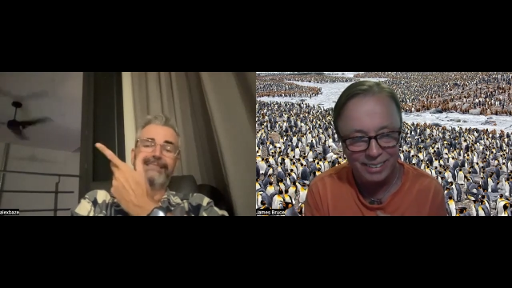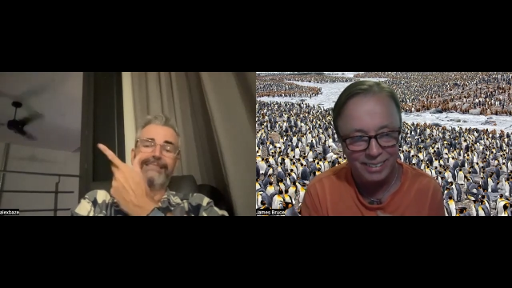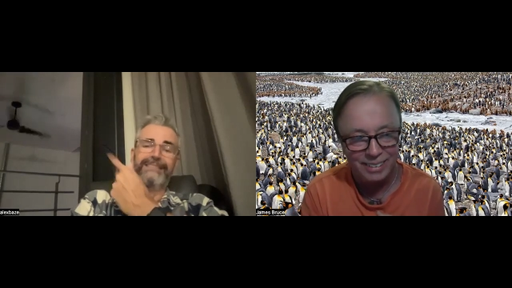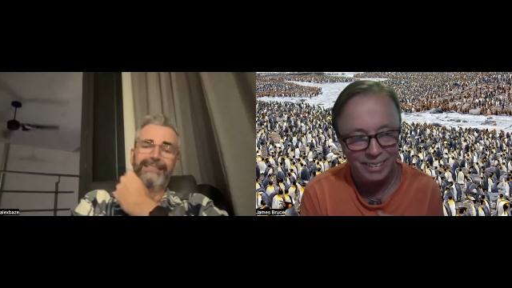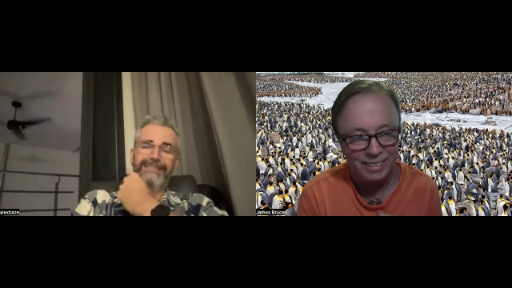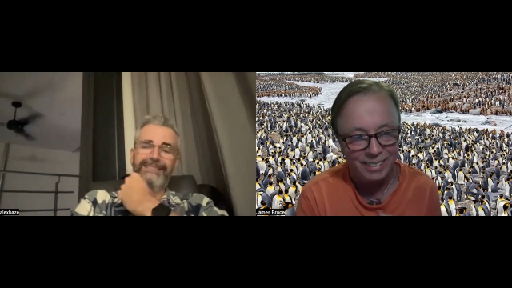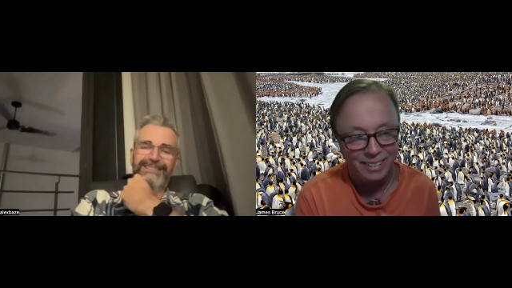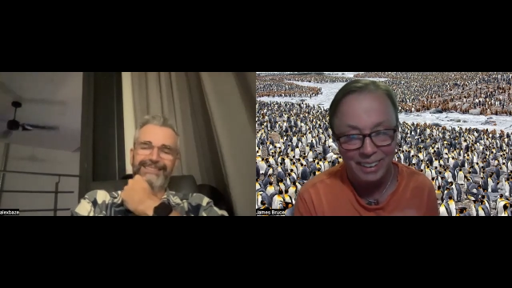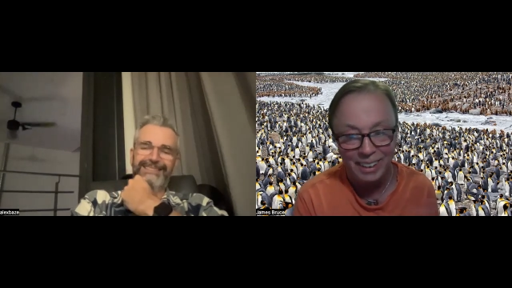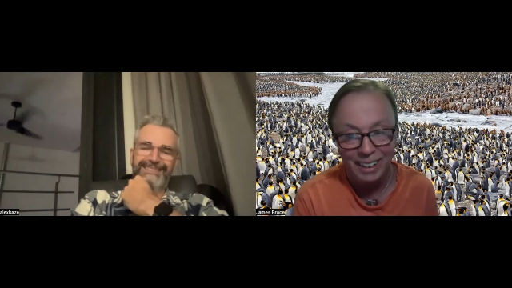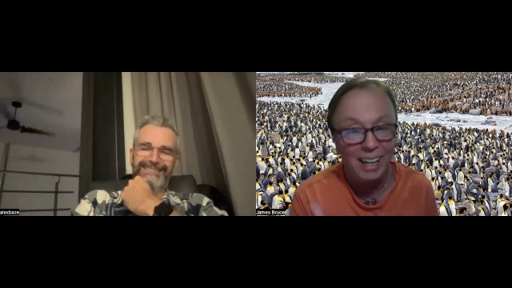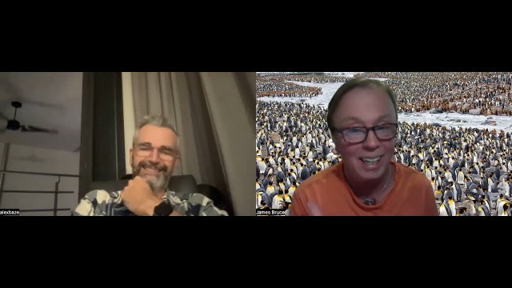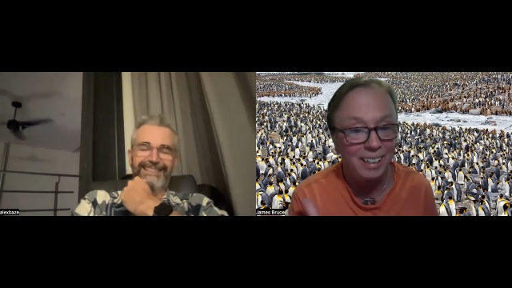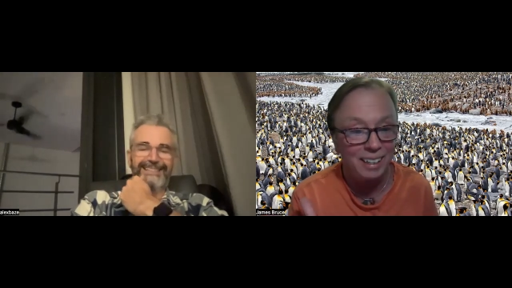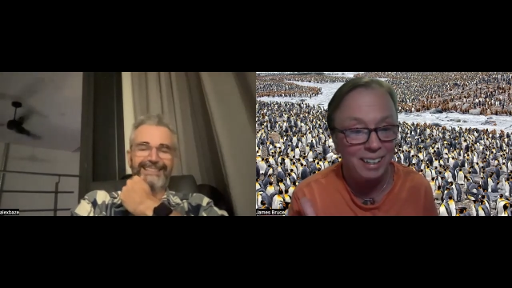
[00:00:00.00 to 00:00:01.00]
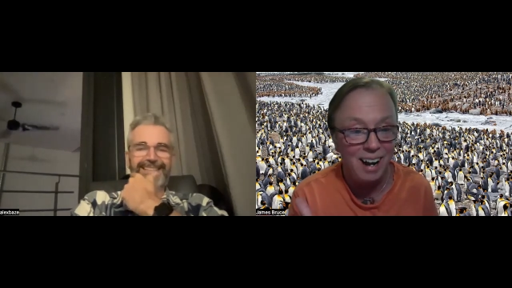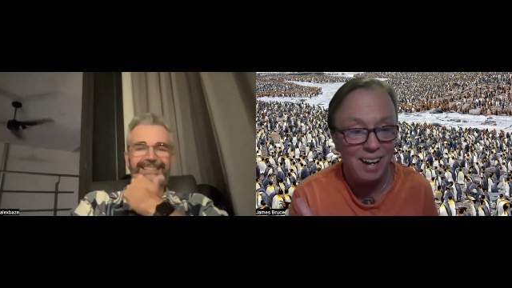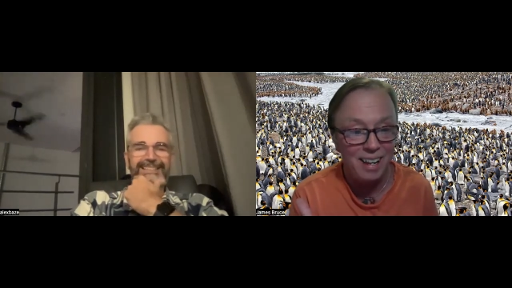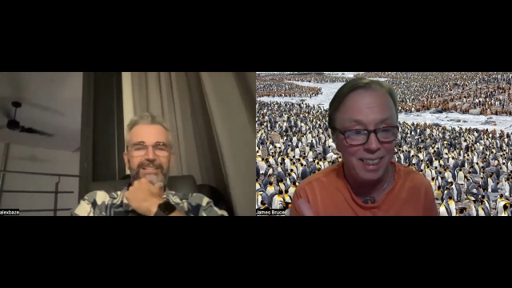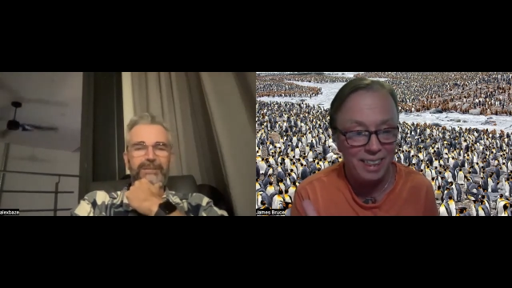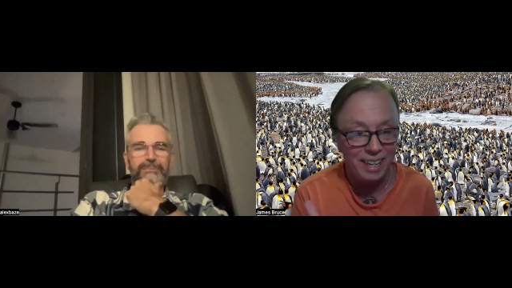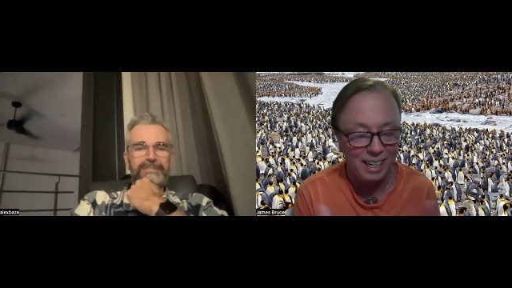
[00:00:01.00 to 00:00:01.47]
Speaker 1: yeah, that
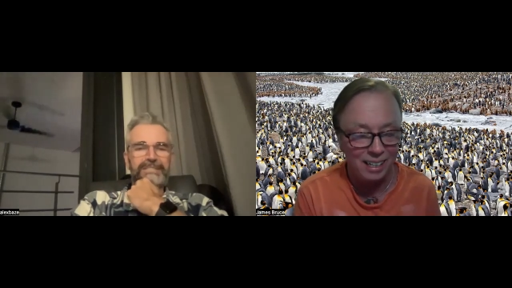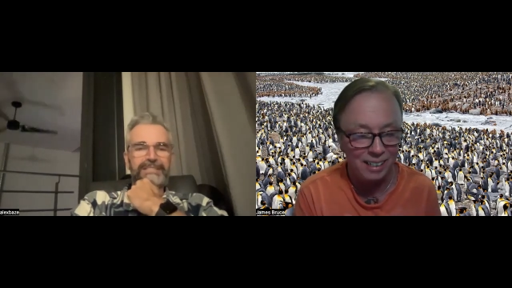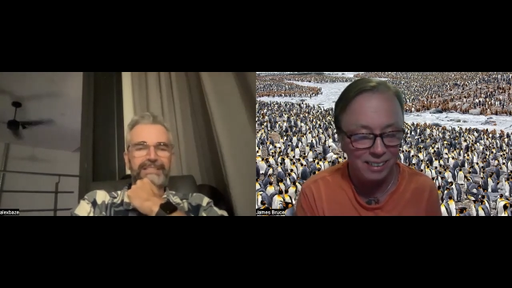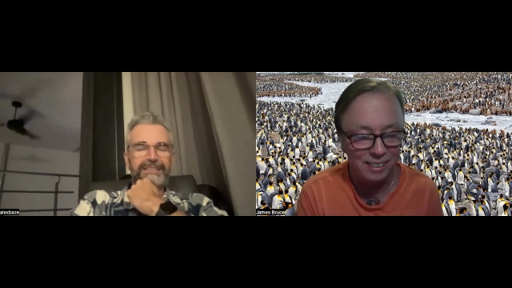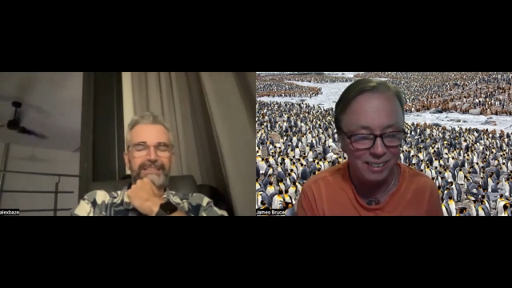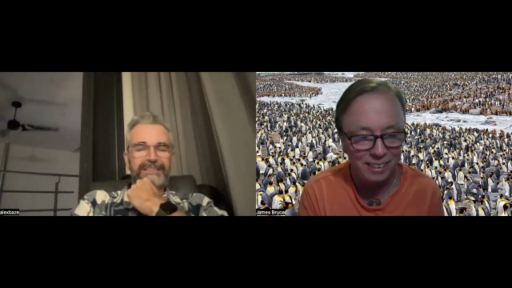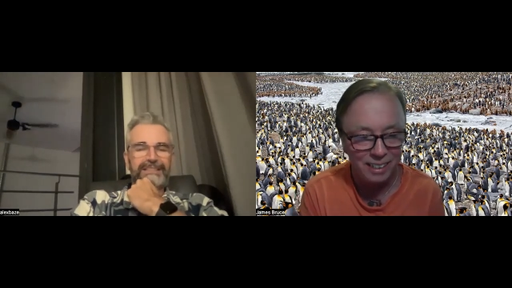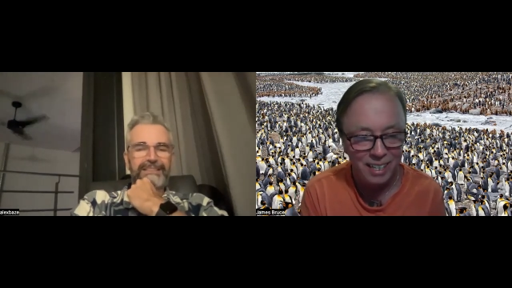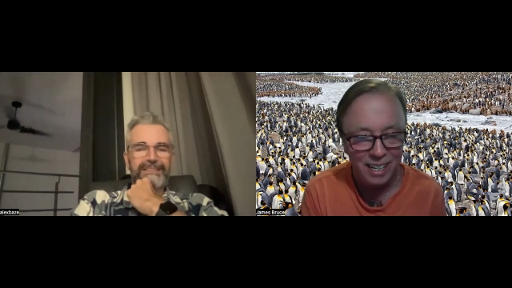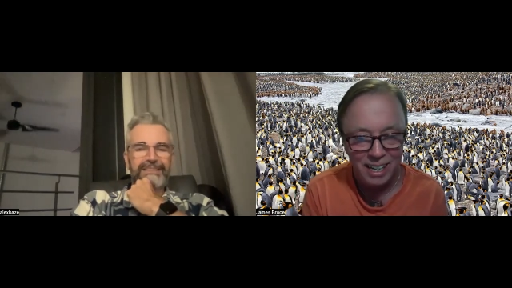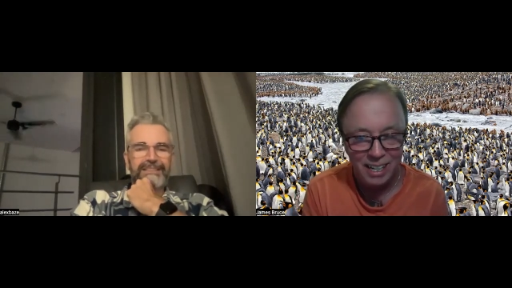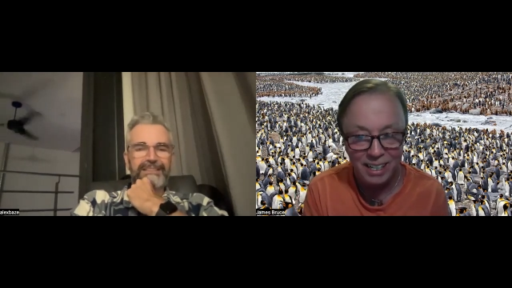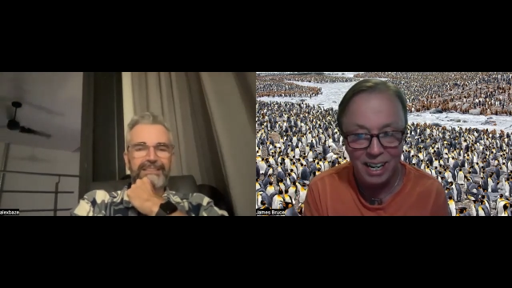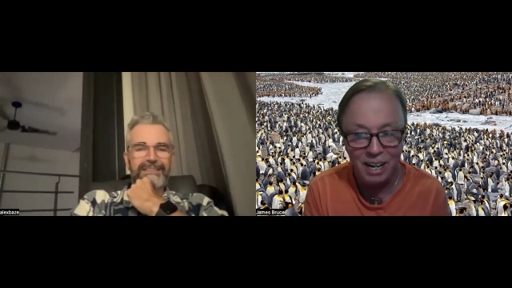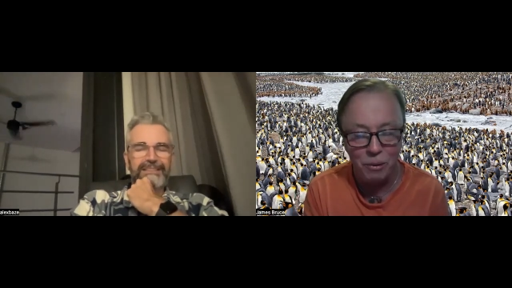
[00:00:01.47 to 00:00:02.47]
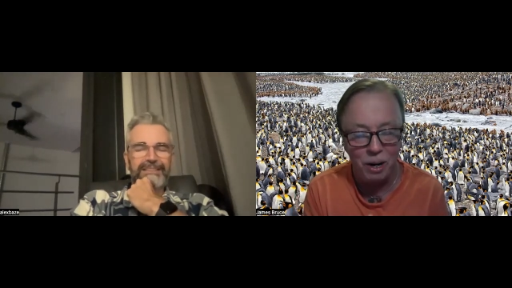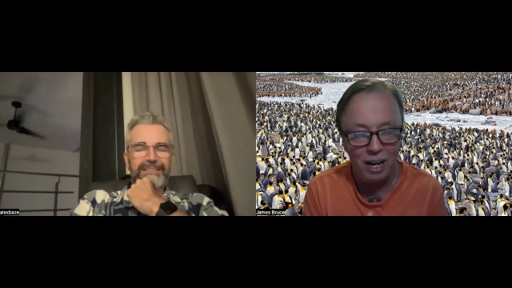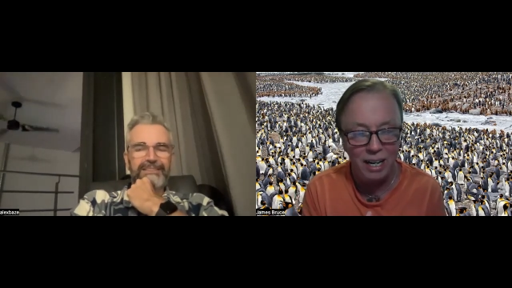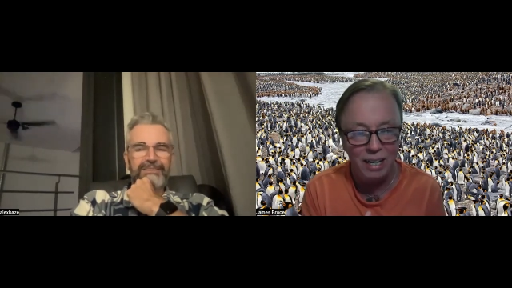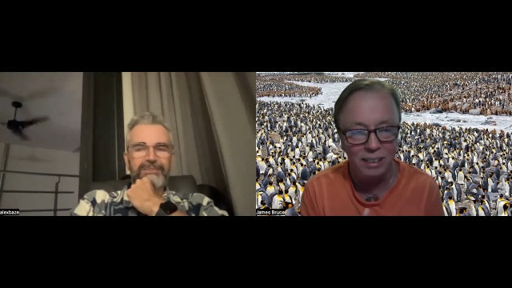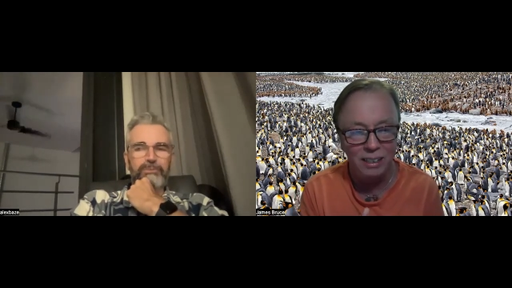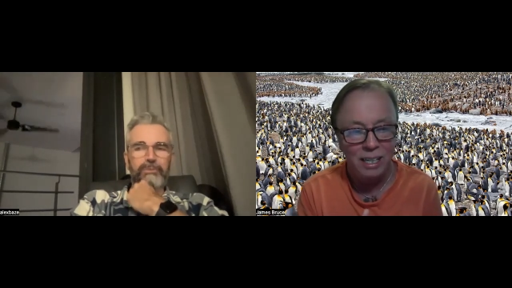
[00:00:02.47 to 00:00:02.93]
helps. Not
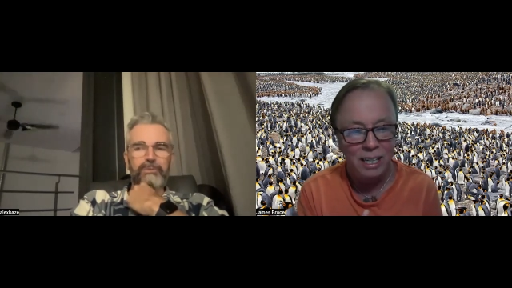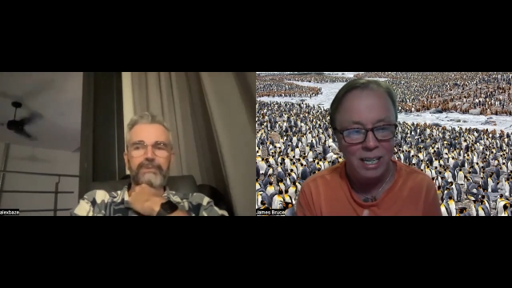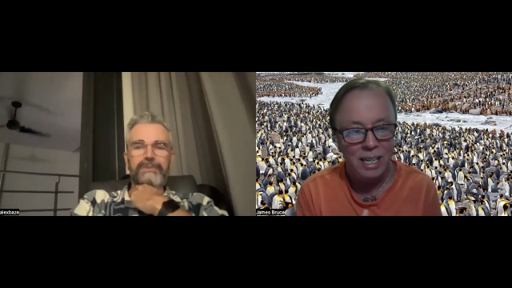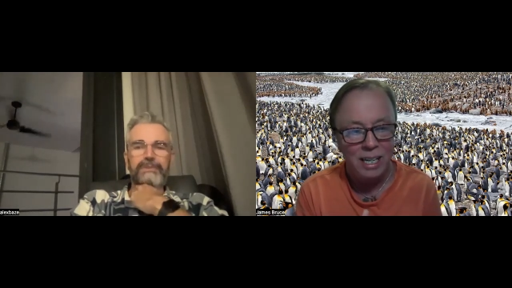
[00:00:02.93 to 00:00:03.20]
wild.